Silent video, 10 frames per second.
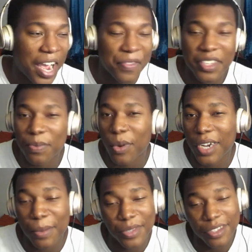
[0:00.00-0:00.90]
At this
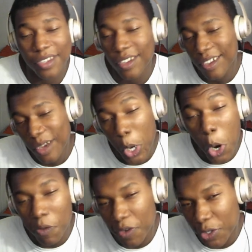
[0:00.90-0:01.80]
point, I'm just
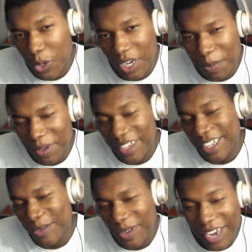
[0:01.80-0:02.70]
overdoing it. But
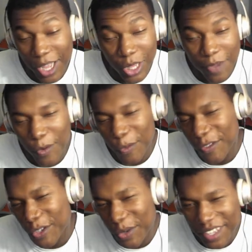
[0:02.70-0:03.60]
guess what? I love
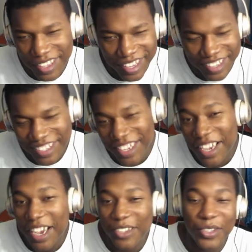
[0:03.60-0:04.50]
overdoing things.
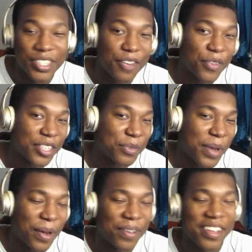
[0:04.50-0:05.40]
So you guys later, fix
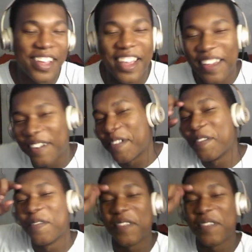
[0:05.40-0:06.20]
them out, and